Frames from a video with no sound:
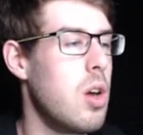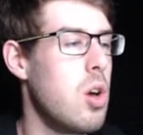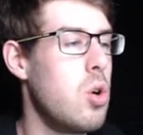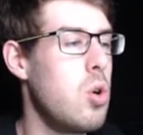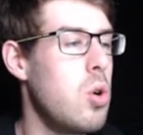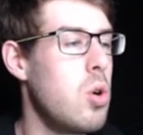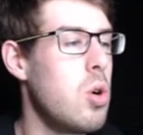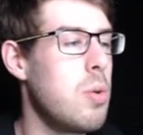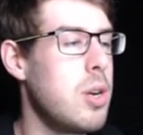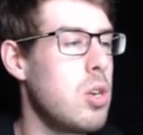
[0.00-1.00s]

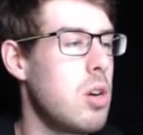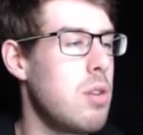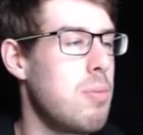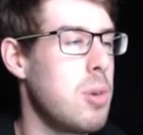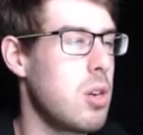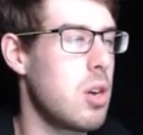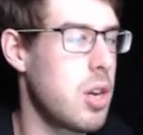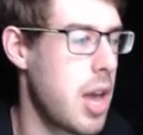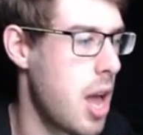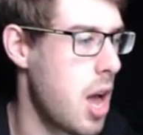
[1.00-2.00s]
would... Oh, my...
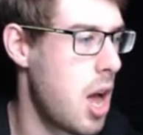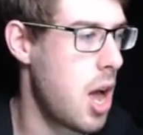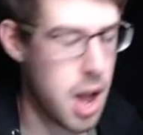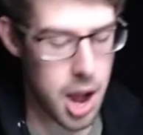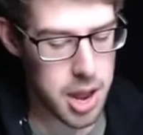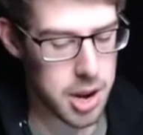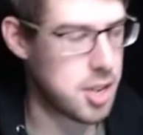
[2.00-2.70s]
Okay, I